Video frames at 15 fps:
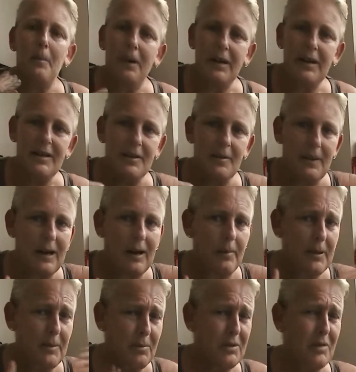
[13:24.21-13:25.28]
But it's about,
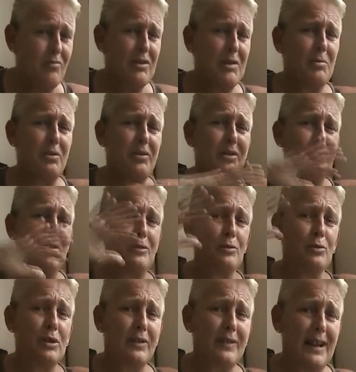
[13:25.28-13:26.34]
people don't really want to
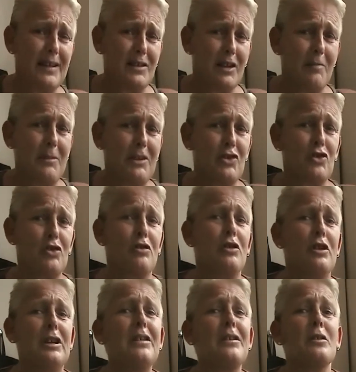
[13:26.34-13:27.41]
look at that dimension
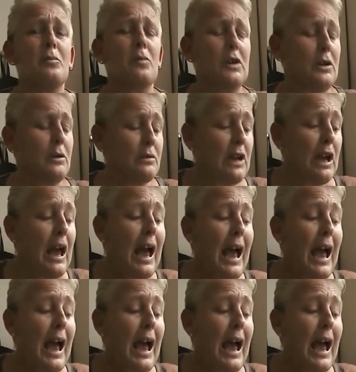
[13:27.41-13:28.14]
in the world,